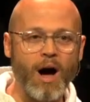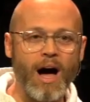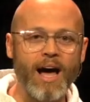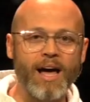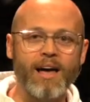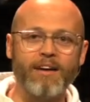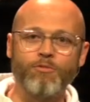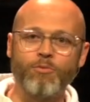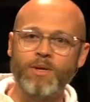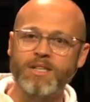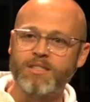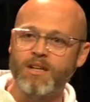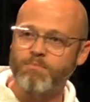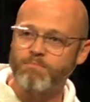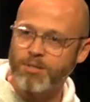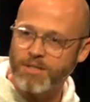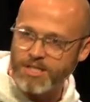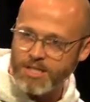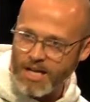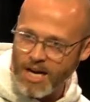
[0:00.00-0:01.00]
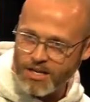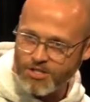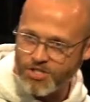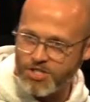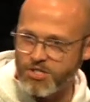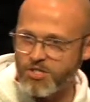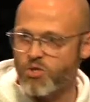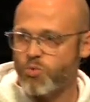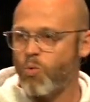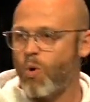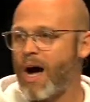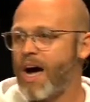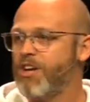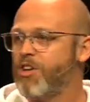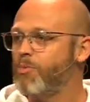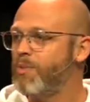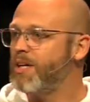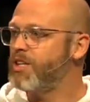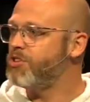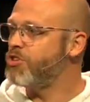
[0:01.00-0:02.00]
Why have we done productions?
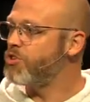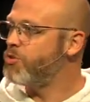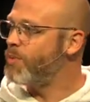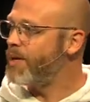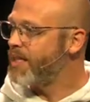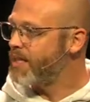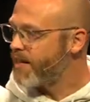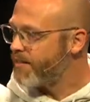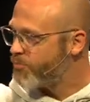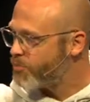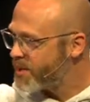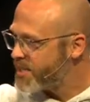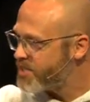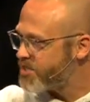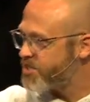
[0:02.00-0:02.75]
Why do we do We Love